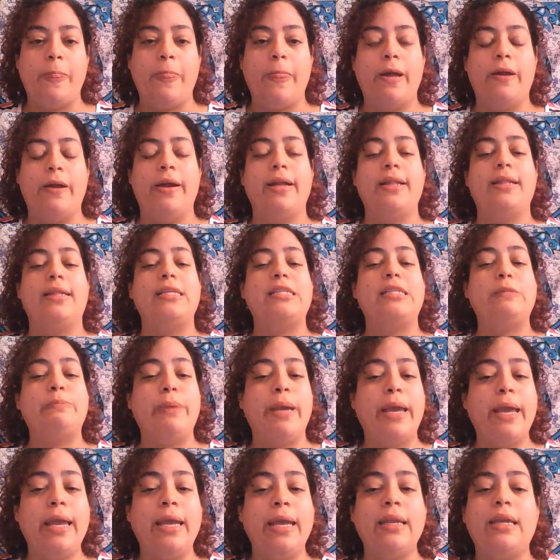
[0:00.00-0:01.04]
All right, this
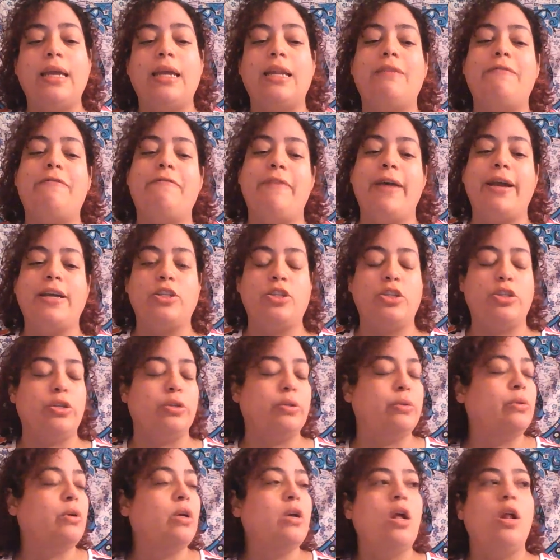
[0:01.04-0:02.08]
pain can affect
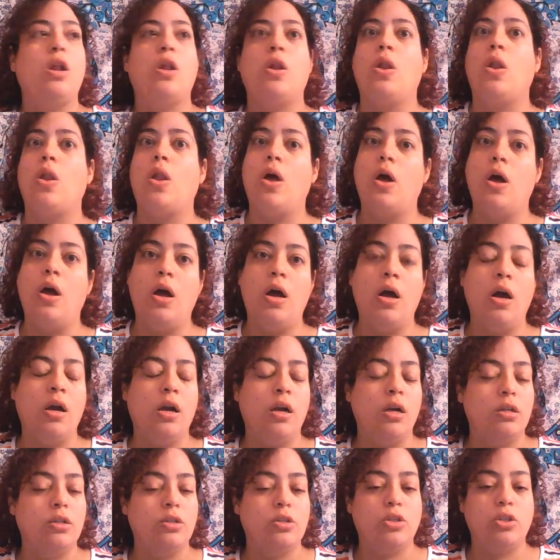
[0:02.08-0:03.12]
you
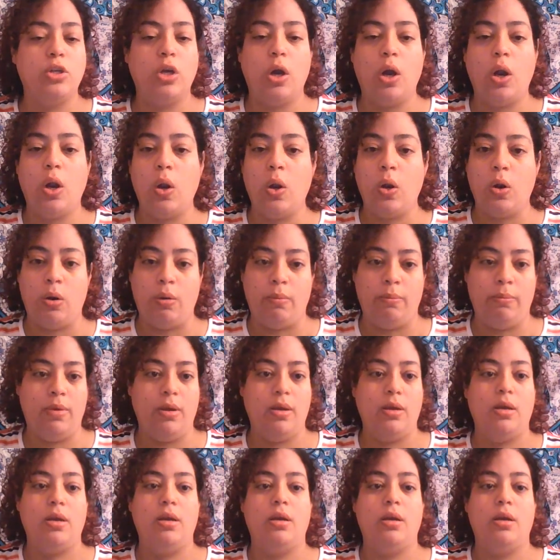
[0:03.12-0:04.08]
long term.